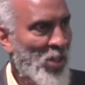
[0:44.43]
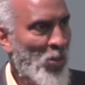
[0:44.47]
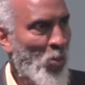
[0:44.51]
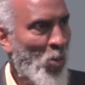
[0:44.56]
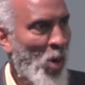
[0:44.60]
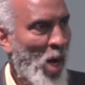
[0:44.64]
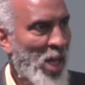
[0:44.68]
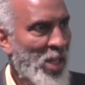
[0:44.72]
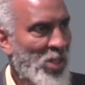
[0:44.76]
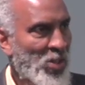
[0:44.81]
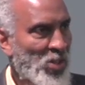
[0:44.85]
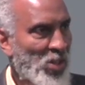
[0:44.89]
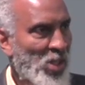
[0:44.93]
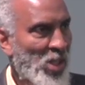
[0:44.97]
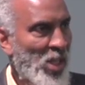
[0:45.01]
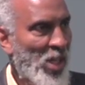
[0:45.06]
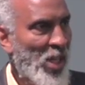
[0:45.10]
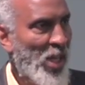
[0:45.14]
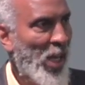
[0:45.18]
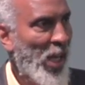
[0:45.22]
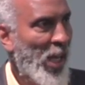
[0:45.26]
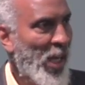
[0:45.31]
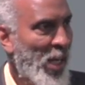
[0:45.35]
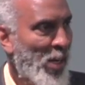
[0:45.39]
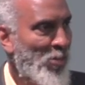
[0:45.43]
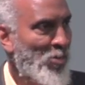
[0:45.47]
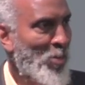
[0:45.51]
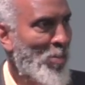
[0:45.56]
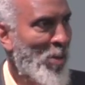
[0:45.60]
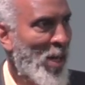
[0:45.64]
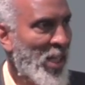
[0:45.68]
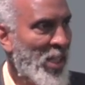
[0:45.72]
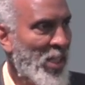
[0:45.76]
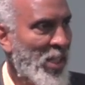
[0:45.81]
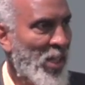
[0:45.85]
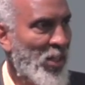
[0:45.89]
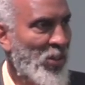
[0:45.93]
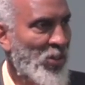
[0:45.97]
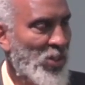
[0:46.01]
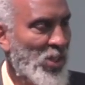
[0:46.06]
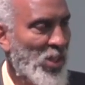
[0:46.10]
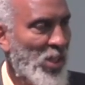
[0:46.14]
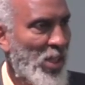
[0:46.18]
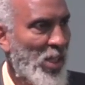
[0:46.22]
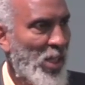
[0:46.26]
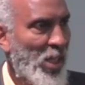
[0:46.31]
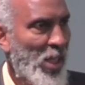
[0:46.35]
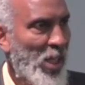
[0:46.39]
whites, and everybody else.
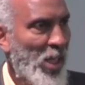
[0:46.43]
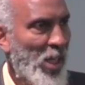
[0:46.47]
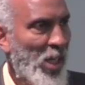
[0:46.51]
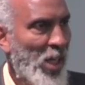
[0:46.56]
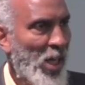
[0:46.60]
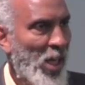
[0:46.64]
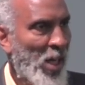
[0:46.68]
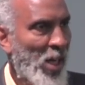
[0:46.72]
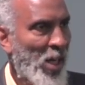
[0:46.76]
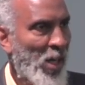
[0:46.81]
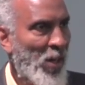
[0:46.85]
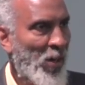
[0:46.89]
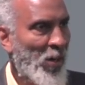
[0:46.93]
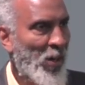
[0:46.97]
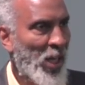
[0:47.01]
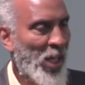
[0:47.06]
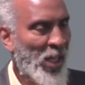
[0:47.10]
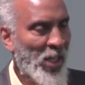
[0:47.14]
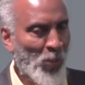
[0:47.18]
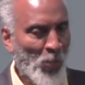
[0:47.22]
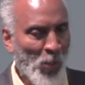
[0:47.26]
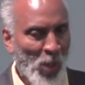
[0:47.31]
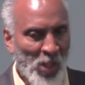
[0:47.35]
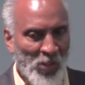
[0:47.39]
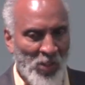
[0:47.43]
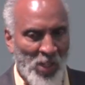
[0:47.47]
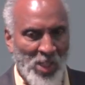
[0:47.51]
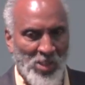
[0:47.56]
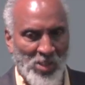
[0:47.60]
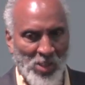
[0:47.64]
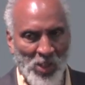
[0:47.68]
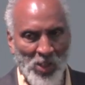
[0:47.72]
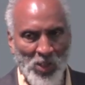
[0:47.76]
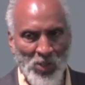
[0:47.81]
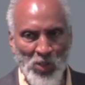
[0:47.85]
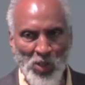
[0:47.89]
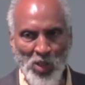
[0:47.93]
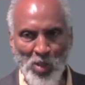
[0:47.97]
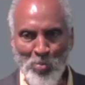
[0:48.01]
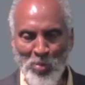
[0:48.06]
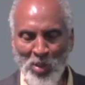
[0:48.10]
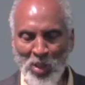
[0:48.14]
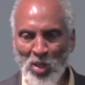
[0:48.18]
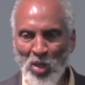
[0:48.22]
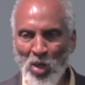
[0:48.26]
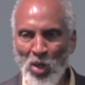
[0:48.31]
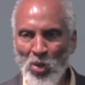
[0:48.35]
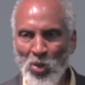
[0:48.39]
And while that's a
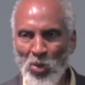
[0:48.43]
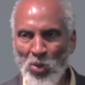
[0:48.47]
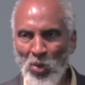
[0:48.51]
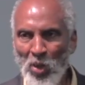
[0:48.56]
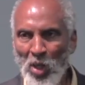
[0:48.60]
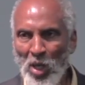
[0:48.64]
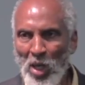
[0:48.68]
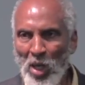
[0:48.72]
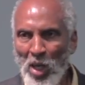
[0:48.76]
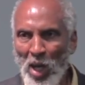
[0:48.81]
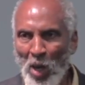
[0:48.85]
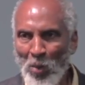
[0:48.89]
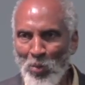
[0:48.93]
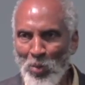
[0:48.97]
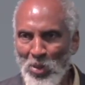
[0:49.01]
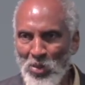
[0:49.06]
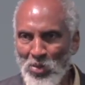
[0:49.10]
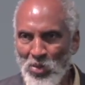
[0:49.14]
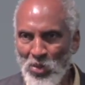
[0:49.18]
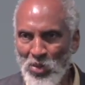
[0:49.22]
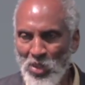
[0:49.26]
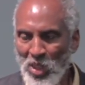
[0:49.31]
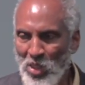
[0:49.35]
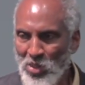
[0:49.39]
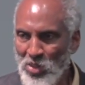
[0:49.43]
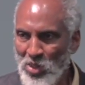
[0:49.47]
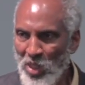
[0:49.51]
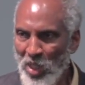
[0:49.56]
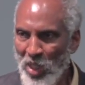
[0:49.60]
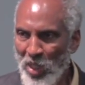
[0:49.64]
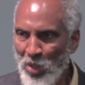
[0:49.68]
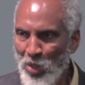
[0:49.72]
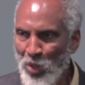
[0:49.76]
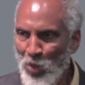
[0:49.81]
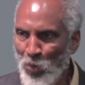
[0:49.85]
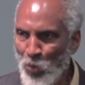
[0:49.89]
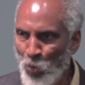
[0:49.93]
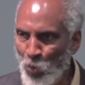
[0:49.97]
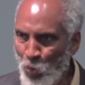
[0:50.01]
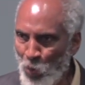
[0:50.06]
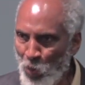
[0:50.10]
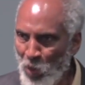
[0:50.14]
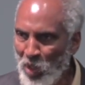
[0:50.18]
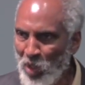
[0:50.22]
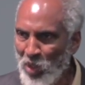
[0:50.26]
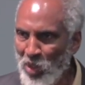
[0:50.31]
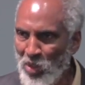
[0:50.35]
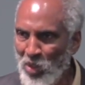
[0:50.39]
legitimate goal, I want to suggest that
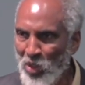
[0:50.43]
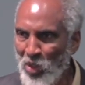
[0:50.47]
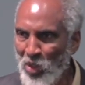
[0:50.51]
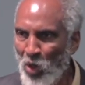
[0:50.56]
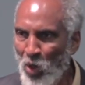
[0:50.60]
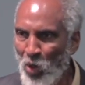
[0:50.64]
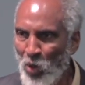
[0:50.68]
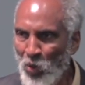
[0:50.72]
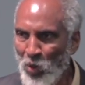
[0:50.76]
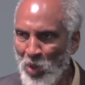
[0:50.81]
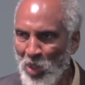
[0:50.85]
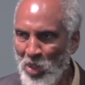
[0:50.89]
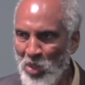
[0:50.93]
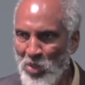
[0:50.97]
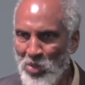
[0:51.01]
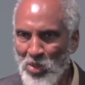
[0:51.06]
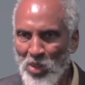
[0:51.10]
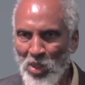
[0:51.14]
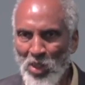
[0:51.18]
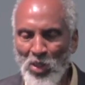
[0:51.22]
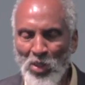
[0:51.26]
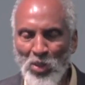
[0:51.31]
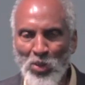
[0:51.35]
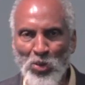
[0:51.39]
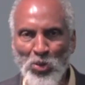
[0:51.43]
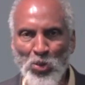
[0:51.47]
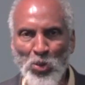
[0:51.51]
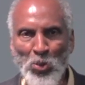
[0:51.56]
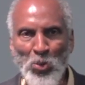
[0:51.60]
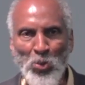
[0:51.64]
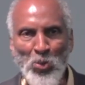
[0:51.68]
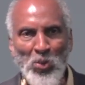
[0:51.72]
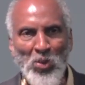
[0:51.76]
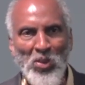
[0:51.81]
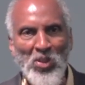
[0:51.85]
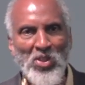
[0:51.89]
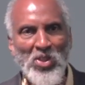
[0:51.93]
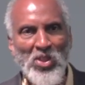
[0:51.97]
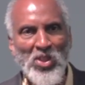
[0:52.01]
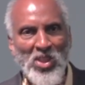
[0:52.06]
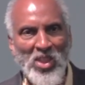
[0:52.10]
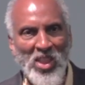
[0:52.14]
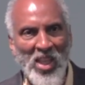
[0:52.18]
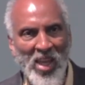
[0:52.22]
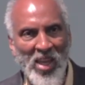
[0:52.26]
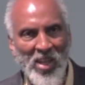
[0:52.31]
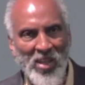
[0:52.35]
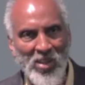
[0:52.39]
really the goal is to
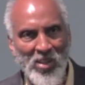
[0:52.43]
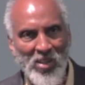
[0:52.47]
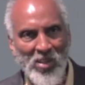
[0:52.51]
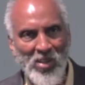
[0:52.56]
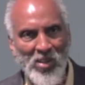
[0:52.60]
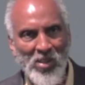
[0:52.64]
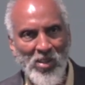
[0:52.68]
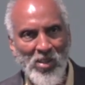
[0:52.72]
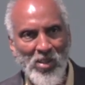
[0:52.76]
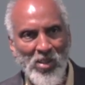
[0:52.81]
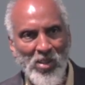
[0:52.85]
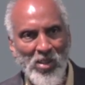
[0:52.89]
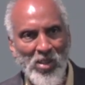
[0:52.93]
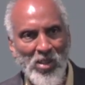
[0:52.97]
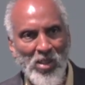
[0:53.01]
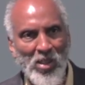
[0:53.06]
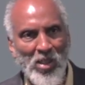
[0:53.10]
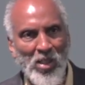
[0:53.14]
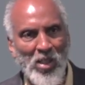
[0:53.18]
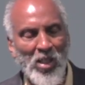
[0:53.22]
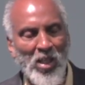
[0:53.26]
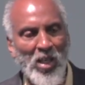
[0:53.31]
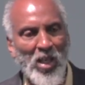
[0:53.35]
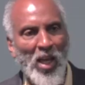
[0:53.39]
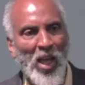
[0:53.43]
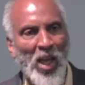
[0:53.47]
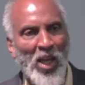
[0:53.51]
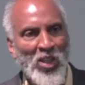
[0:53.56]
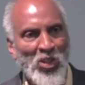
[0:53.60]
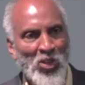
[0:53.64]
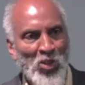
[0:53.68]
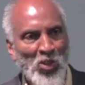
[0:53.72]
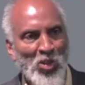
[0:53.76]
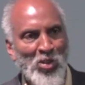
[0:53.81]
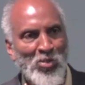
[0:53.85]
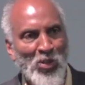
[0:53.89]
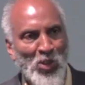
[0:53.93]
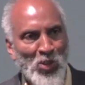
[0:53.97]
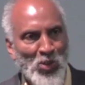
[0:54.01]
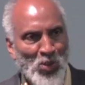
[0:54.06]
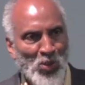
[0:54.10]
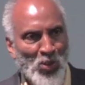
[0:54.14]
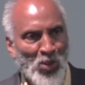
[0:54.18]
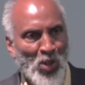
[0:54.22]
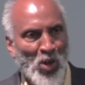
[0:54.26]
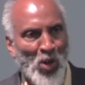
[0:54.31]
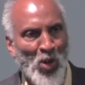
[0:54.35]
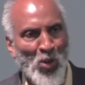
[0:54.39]
set a universal
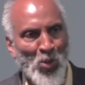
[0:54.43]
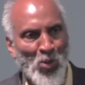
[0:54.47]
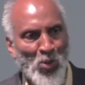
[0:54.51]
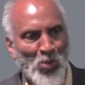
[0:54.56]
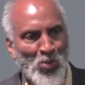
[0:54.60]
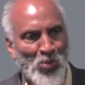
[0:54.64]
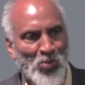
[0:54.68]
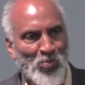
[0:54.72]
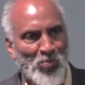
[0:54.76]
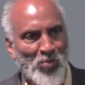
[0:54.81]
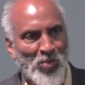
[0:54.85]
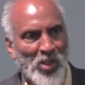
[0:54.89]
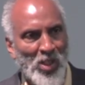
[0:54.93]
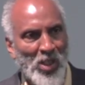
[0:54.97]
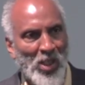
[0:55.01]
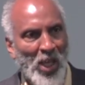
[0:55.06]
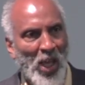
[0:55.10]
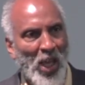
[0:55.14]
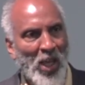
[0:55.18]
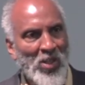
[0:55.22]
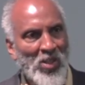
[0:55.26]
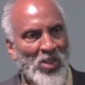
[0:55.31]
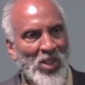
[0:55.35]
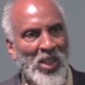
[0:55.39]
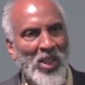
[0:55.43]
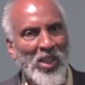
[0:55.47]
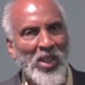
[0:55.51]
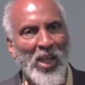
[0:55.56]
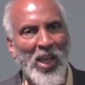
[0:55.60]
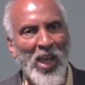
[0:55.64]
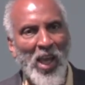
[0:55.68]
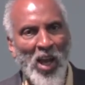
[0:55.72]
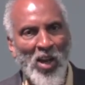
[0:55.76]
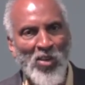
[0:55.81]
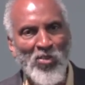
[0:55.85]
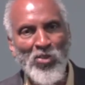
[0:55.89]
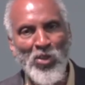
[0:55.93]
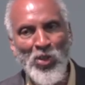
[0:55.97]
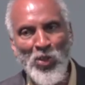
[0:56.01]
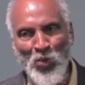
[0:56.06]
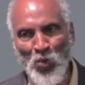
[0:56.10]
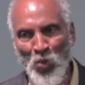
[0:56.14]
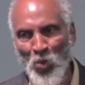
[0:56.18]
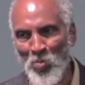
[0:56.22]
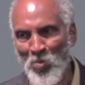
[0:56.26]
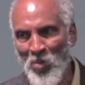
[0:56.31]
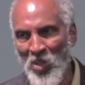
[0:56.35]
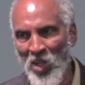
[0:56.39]
goal and to get every
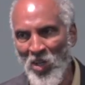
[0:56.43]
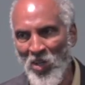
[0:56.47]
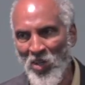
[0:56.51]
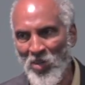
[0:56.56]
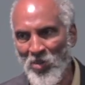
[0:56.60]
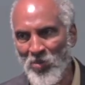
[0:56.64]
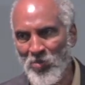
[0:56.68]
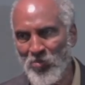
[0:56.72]
group there.